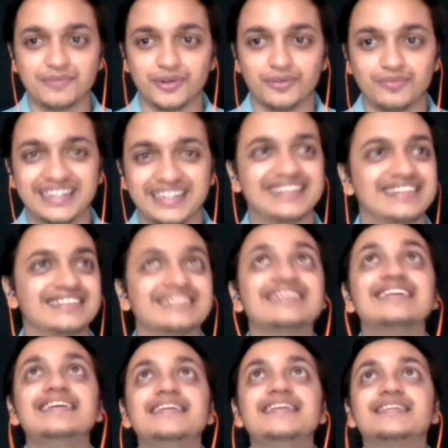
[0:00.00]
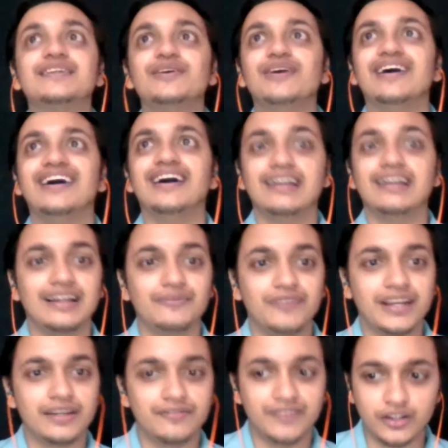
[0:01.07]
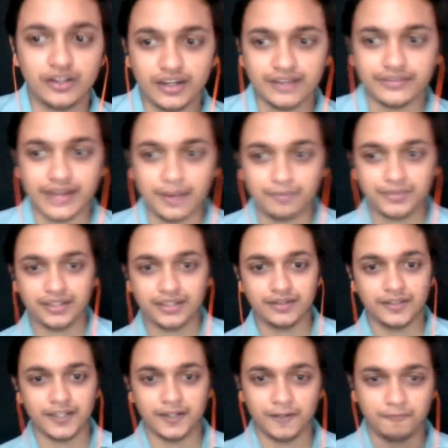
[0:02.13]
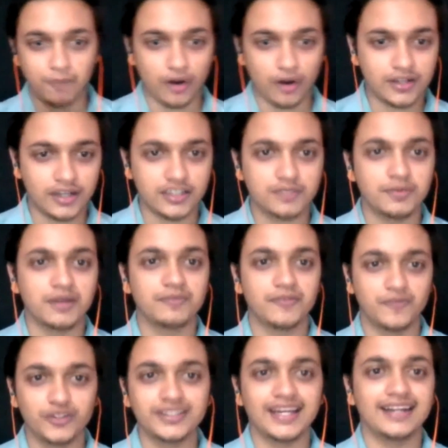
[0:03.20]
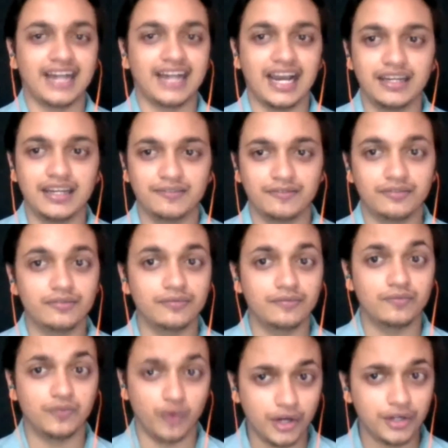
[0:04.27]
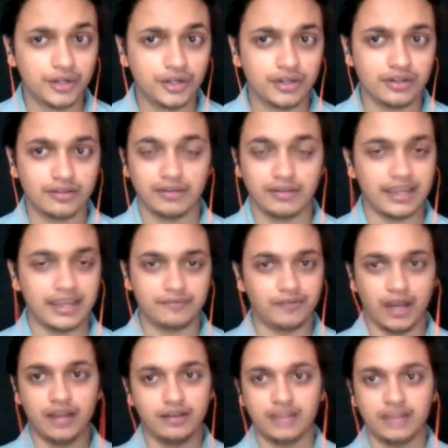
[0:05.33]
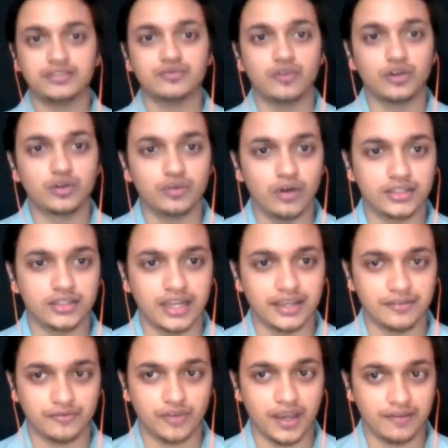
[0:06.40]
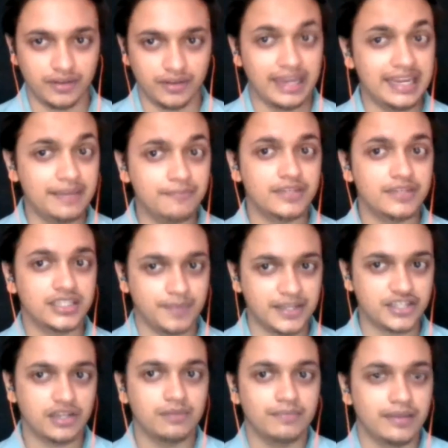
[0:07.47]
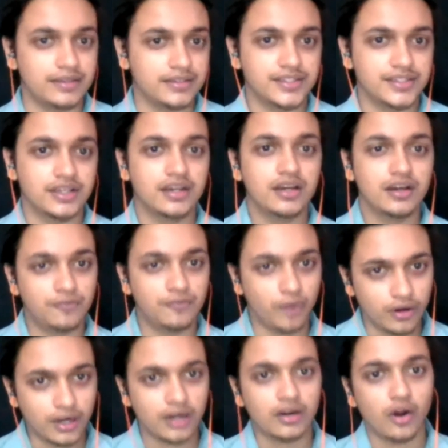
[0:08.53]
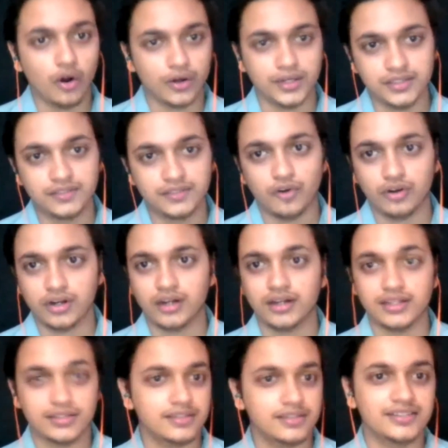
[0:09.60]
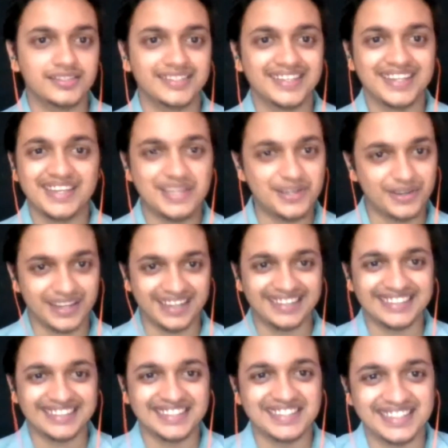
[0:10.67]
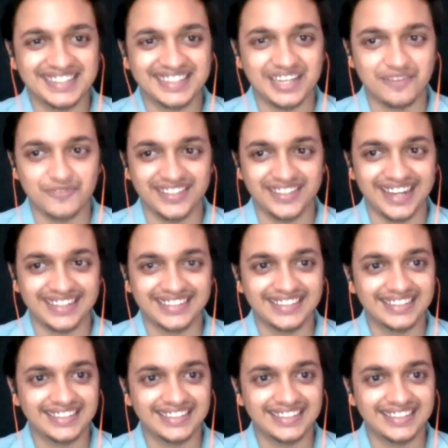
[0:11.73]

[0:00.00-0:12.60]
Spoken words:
bro, brilliant. So, we're gonna wrap the podcast, but before that, I want, like, if I just want to ask, like, if you have any special message for our audience, for our listeners, you can convey that.